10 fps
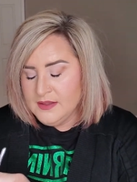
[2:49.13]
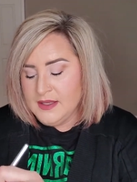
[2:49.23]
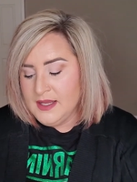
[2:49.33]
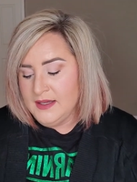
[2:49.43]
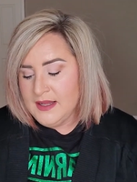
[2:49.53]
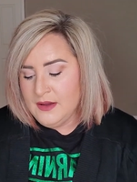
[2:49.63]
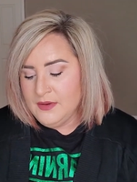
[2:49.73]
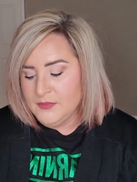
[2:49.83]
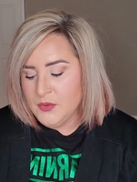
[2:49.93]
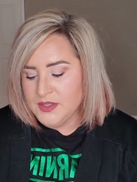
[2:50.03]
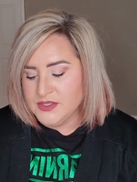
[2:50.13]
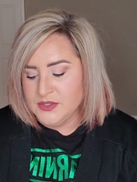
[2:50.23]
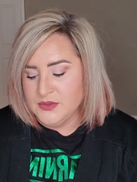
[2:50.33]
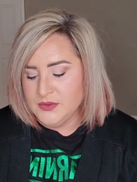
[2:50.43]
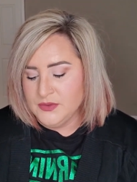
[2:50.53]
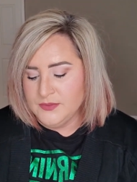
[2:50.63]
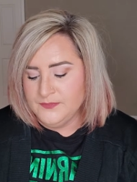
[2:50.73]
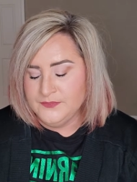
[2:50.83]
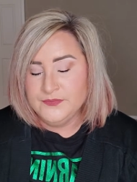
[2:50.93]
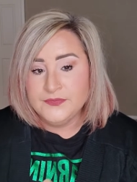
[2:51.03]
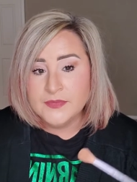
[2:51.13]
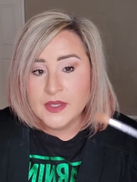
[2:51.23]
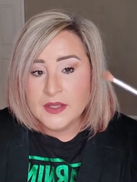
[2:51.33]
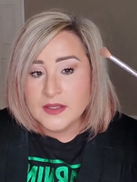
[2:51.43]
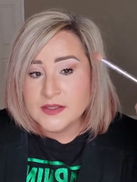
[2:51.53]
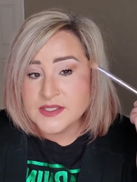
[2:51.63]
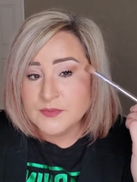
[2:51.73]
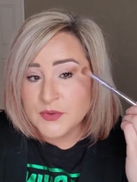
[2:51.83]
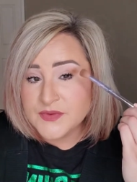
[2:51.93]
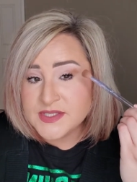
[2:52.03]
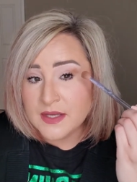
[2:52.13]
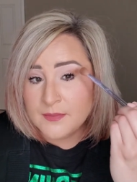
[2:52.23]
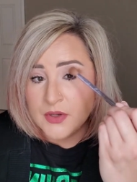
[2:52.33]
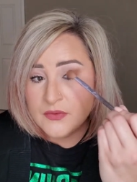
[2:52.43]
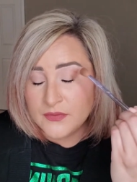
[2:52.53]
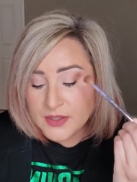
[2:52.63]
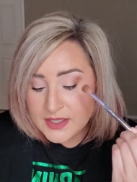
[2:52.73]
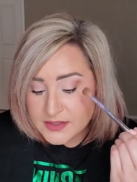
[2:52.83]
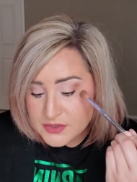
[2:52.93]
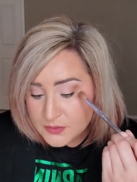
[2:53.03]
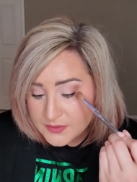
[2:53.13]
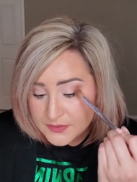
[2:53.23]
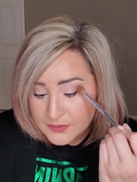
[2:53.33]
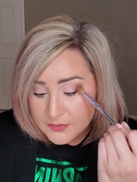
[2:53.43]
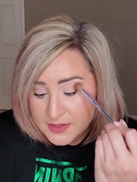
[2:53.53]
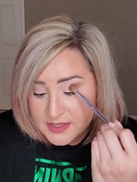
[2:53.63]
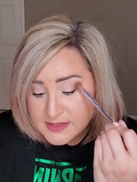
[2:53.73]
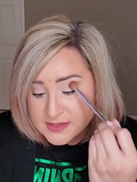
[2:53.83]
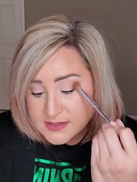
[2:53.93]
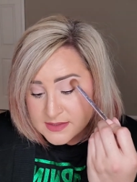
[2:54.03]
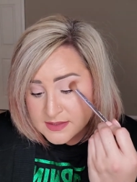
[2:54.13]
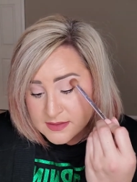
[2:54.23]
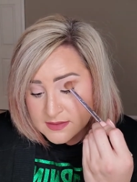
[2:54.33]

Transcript: And now I'm going to smooth some over in toward the crease.